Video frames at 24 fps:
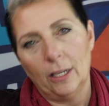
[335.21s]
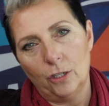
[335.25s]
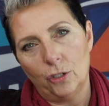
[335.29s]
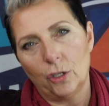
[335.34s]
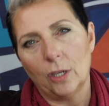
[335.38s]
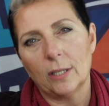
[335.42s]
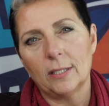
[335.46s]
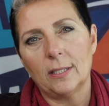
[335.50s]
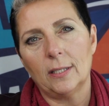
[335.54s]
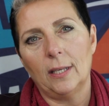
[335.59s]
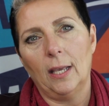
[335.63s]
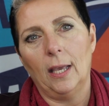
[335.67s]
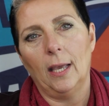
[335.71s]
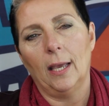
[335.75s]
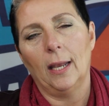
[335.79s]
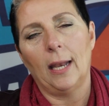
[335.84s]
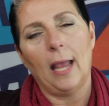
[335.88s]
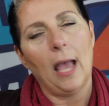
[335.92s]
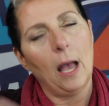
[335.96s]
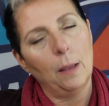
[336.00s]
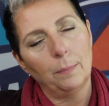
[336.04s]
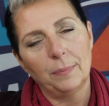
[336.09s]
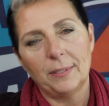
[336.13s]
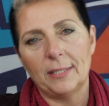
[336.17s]
It
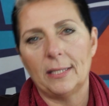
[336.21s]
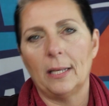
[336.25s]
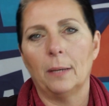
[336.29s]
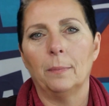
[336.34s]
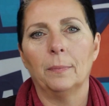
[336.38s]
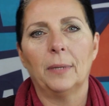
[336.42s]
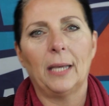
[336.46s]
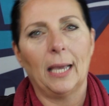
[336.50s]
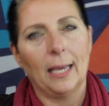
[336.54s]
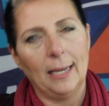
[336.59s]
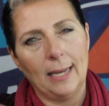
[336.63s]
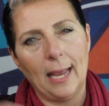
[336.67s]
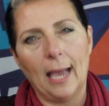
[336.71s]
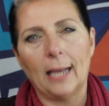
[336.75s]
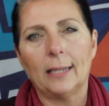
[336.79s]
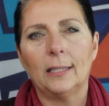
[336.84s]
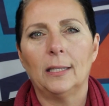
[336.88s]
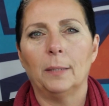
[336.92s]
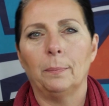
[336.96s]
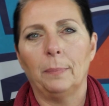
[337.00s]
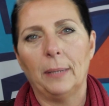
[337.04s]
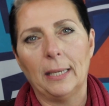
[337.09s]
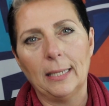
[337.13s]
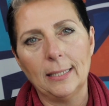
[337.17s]
helps them
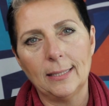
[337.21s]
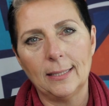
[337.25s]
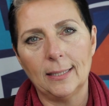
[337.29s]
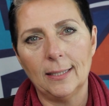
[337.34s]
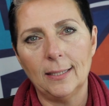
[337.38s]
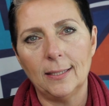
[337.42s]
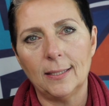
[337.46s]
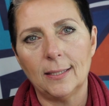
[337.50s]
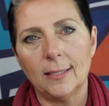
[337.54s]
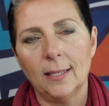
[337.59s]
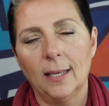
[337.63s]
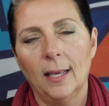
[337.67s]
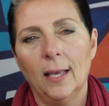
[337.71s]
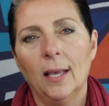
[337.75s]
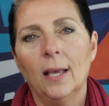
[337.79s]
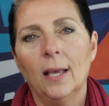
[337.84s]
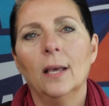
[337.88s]
connect the pieces.